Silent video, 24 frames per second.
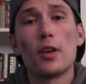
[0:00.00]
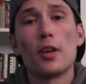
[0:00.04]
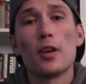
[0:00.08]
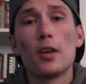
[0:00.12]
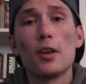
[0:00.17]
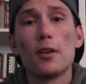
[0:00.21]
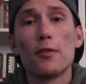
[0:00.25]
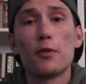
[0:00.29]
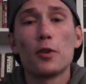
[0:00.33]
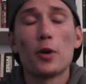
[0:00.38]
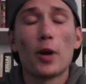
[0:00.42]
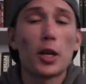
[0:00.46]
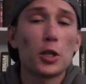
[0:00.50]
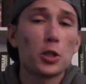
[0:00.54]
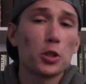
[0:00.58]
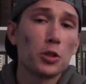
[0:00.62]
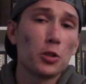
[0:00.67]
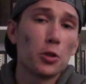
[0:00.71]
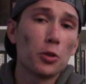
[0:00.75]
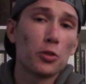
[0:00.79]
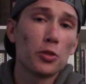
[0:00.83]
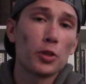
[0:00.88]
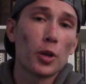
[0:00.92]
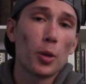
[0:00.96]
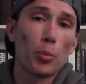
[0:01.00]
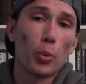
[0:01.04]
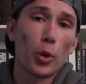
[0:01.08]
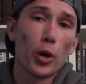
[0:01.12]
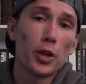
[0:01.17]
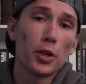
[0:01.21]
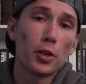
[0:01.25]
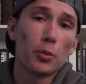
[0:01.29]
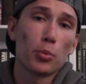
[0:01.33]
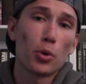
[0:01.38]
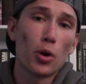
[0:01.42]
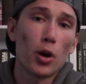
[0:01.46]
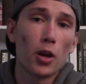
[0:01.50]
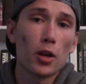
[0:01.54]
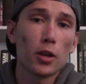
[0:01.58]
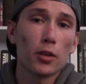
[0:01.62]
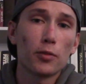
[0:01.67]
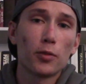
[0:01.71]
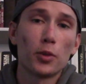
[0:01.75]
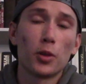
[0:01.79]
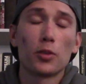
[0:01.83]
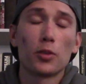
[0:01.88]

if you're actually using a branded product, for